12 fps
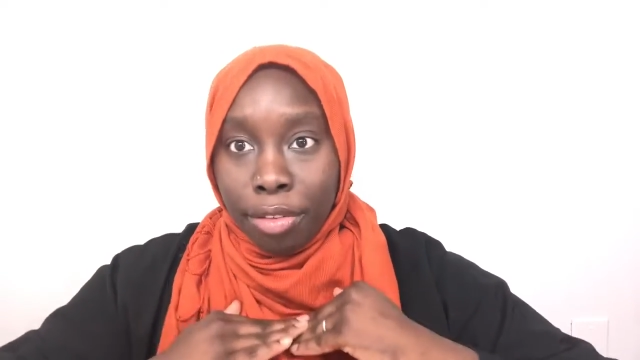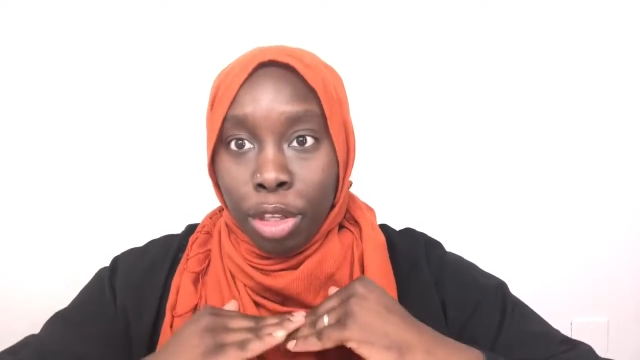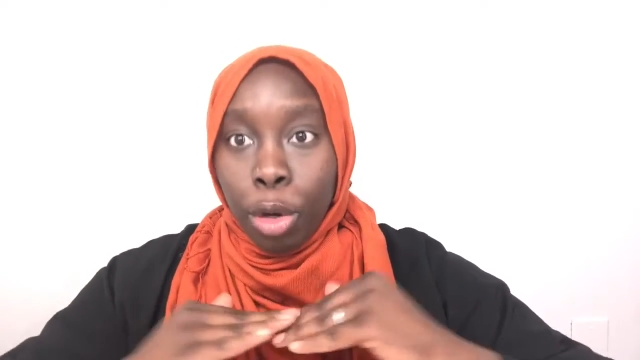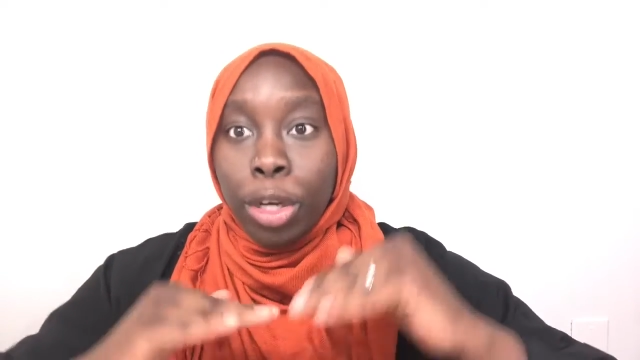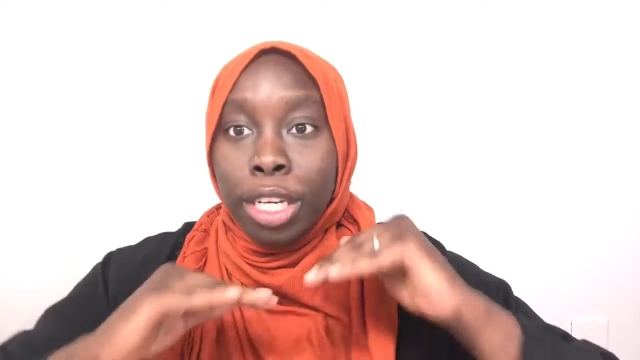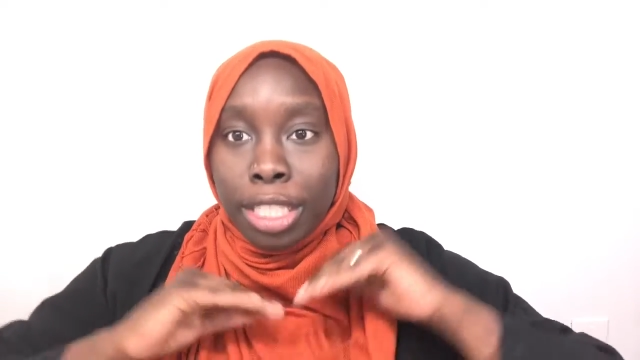
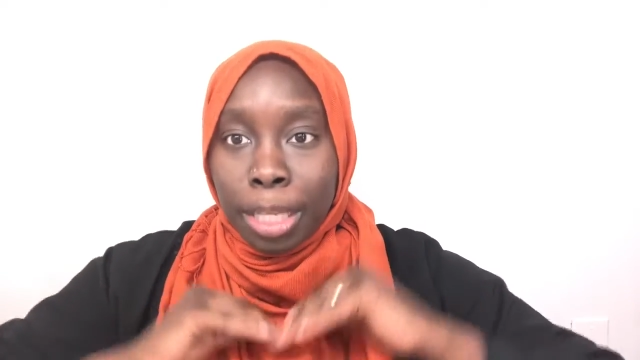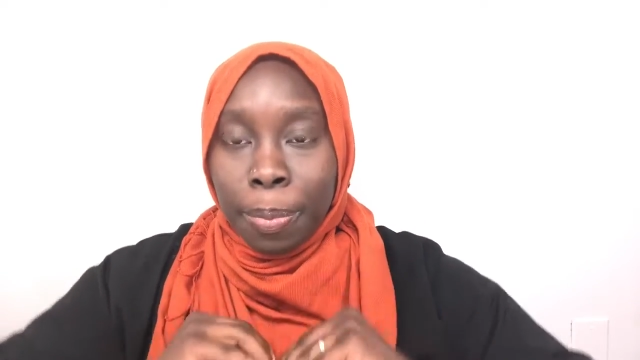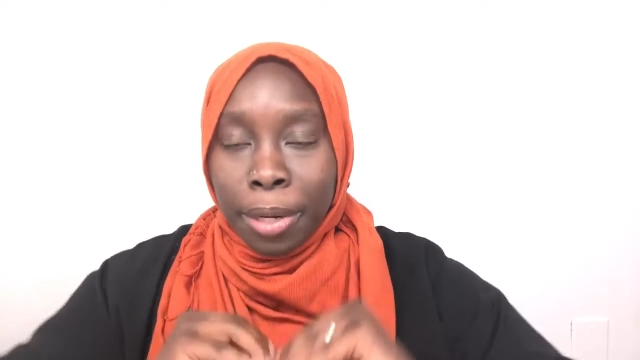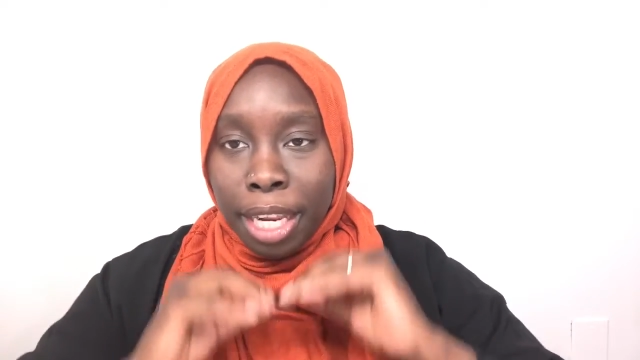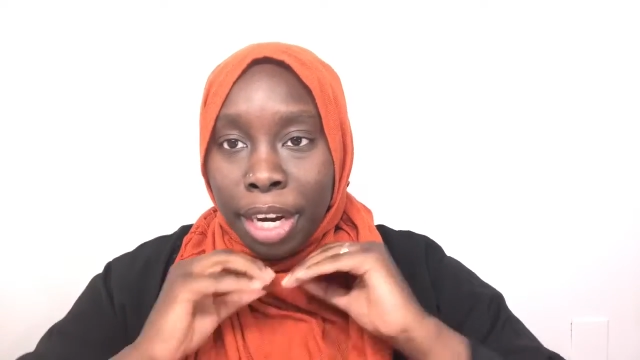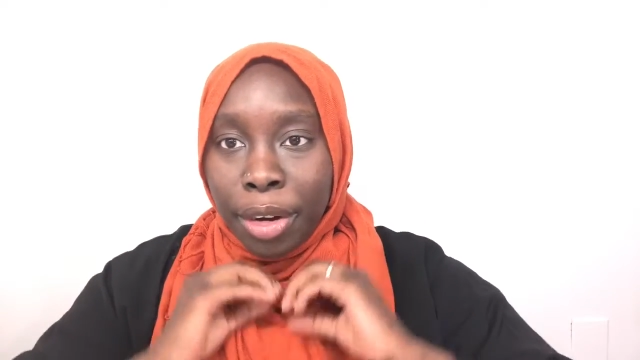your
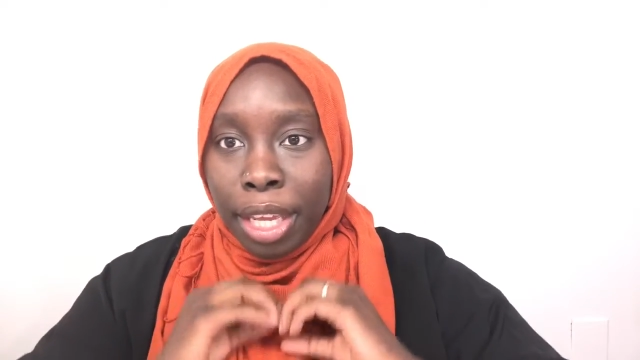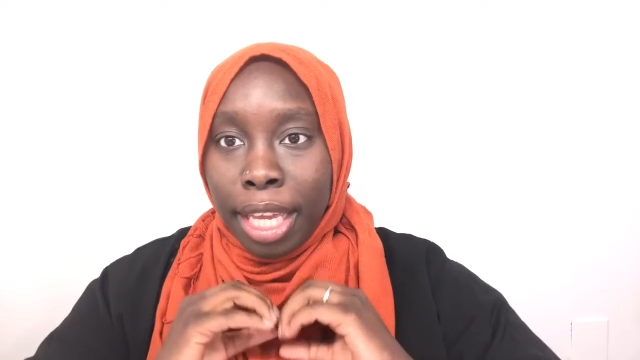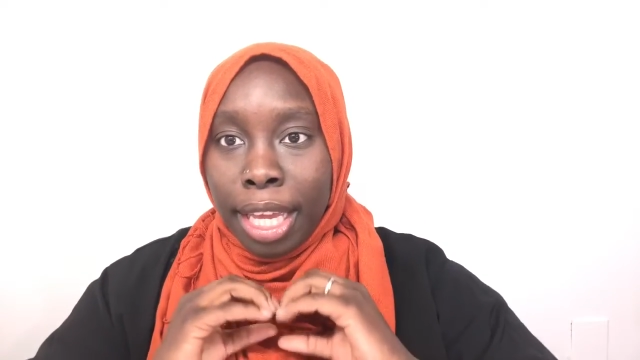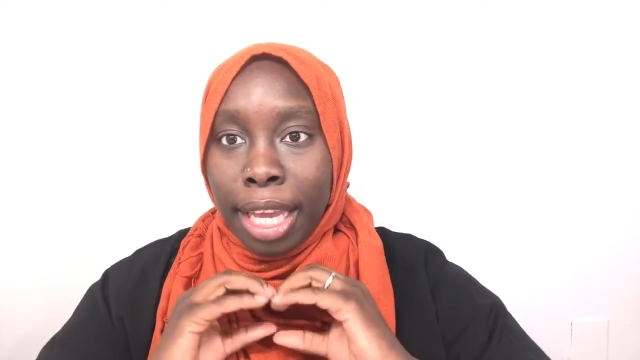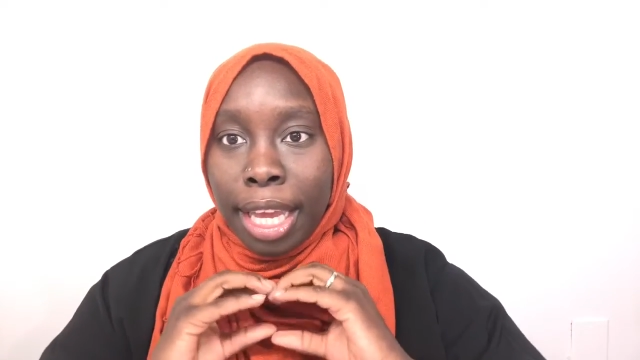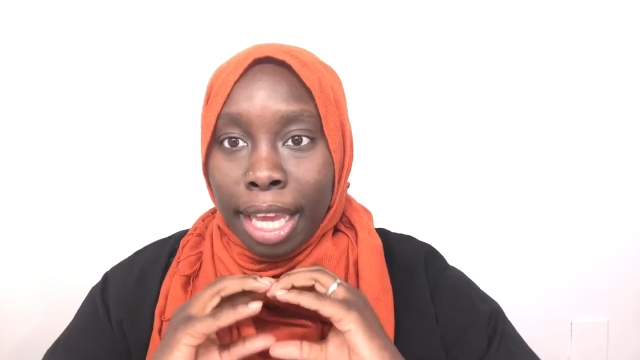disciplinary
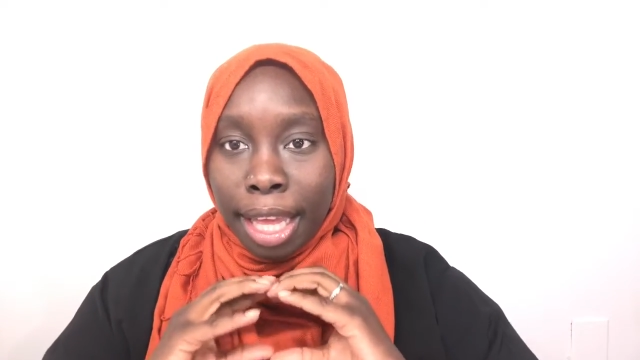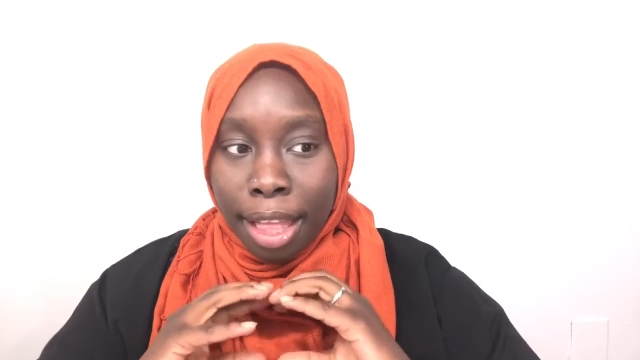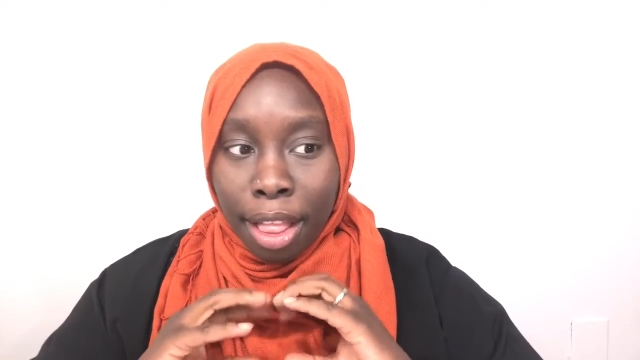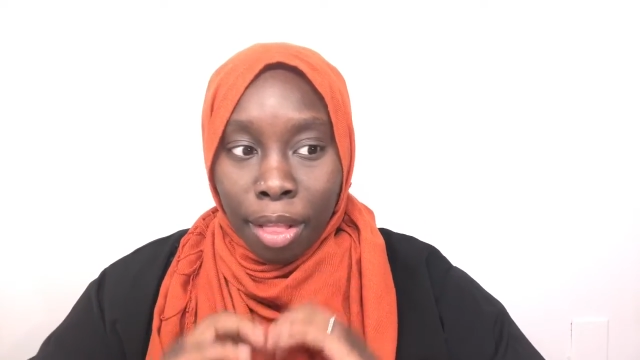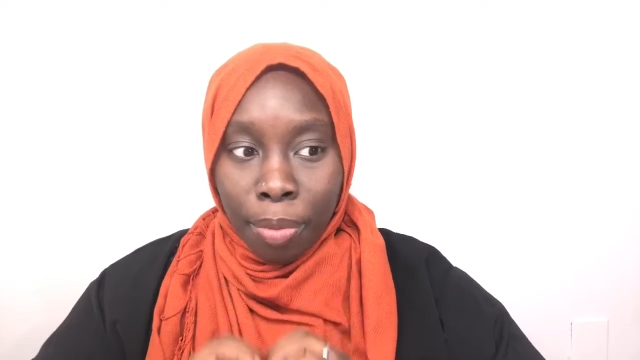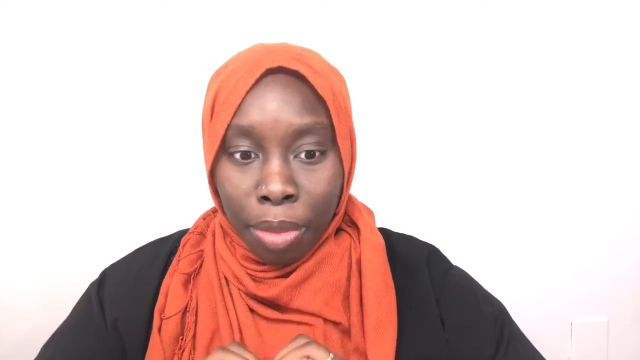
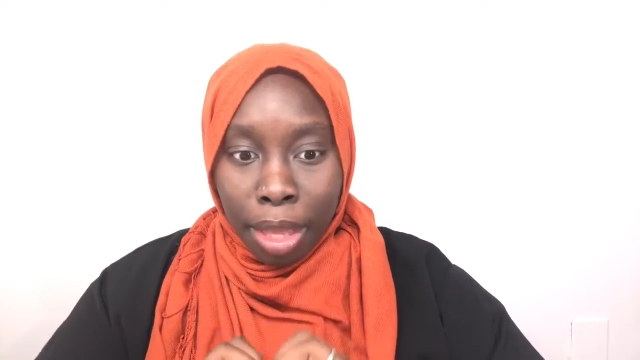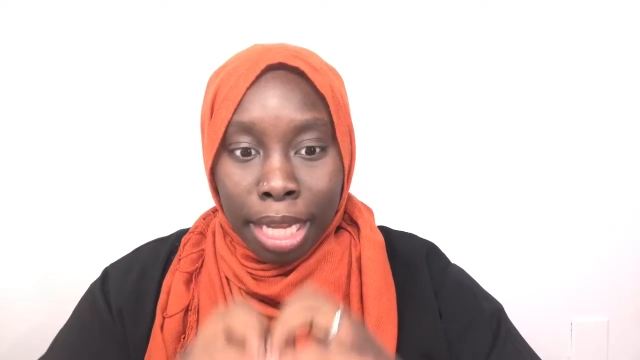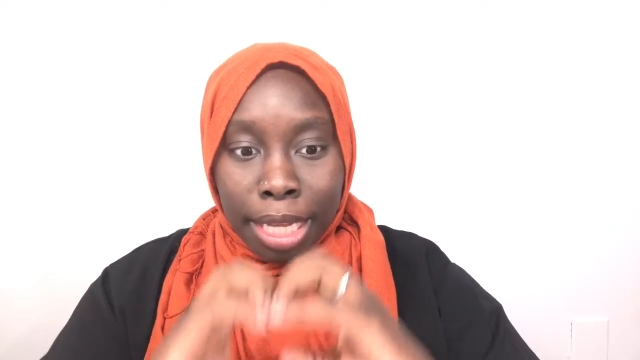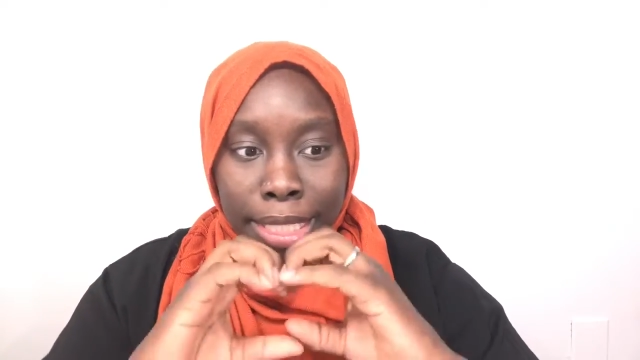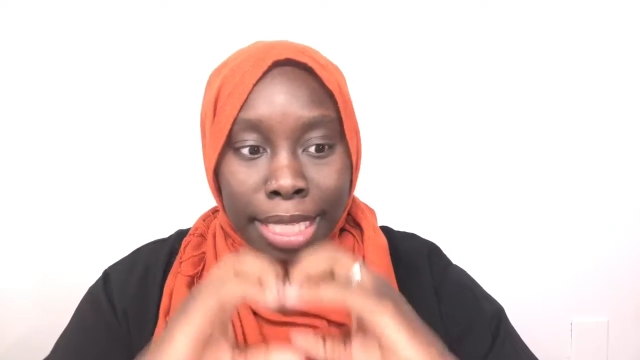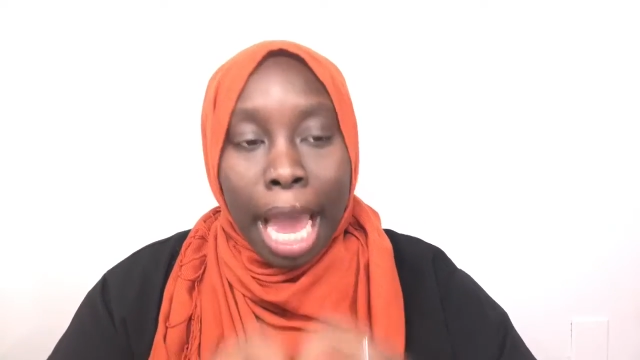
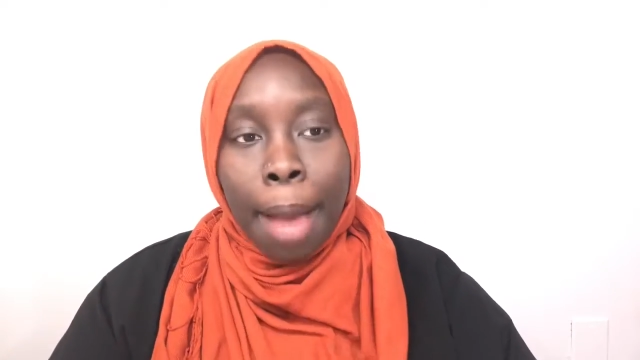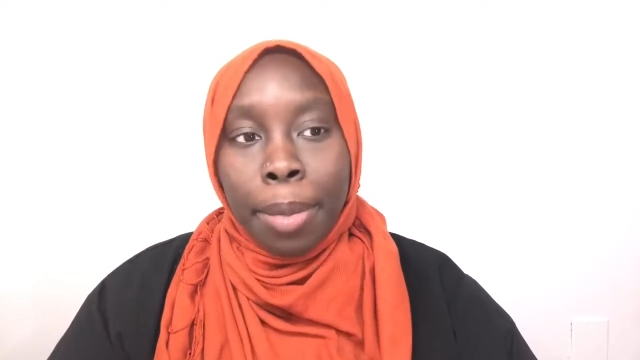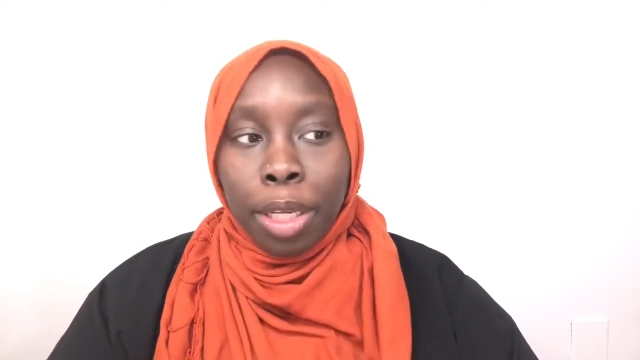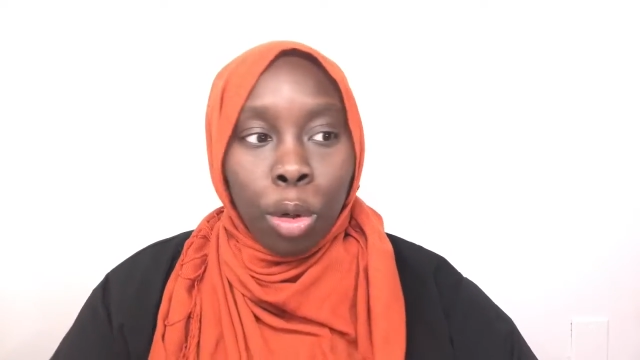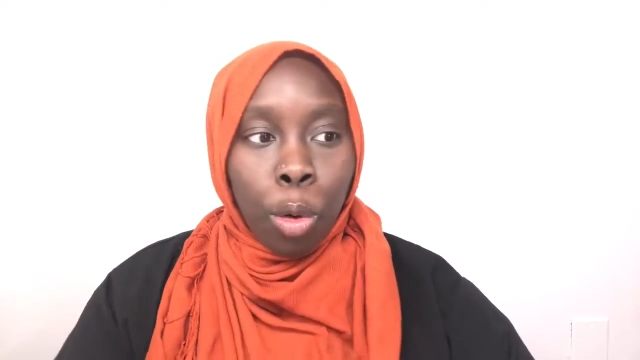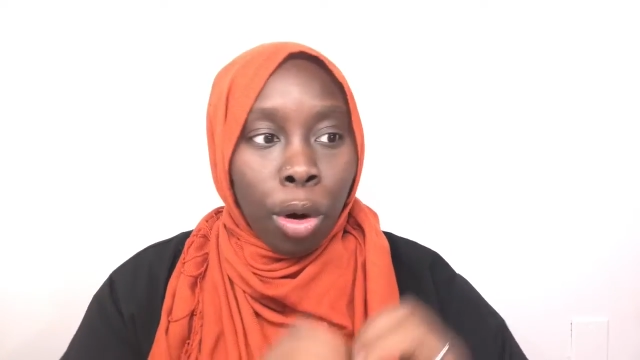
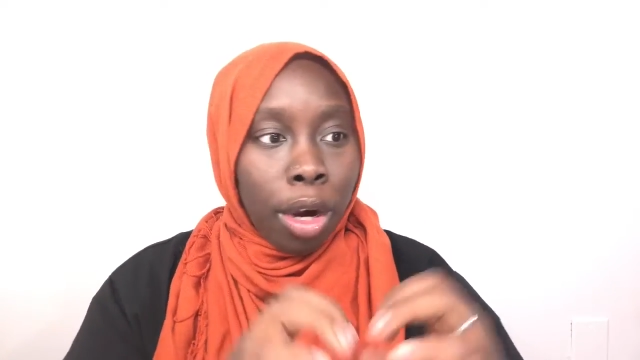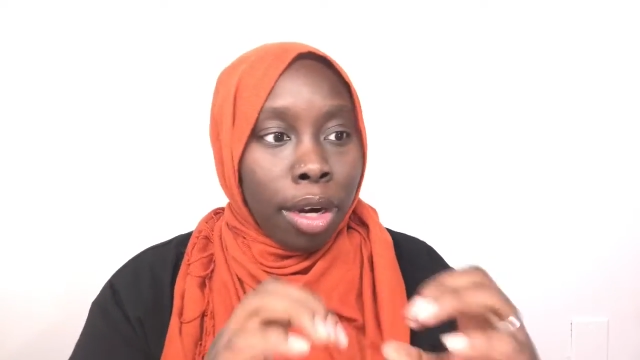tablet or